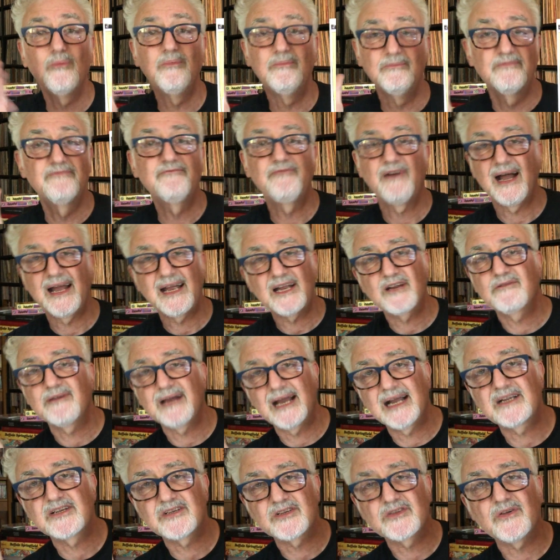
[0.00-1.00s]

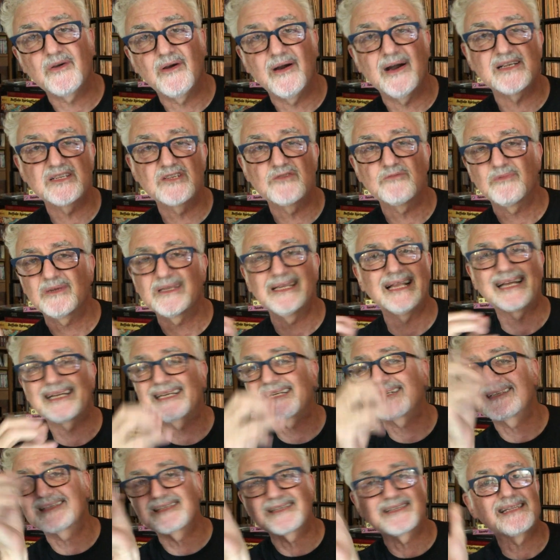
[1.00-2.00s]
Firecrackers to us were like
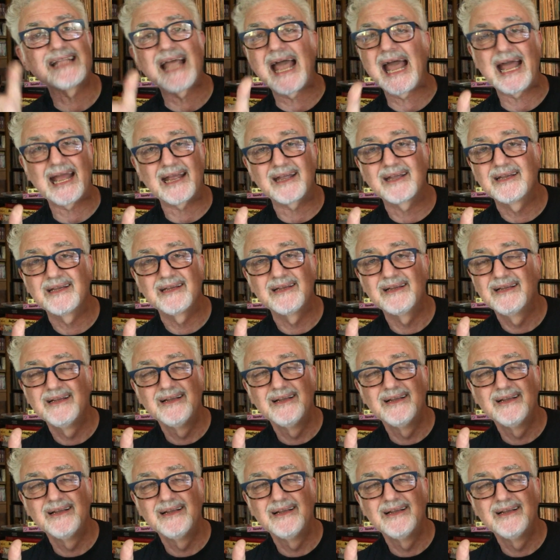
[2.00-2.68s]
a snack.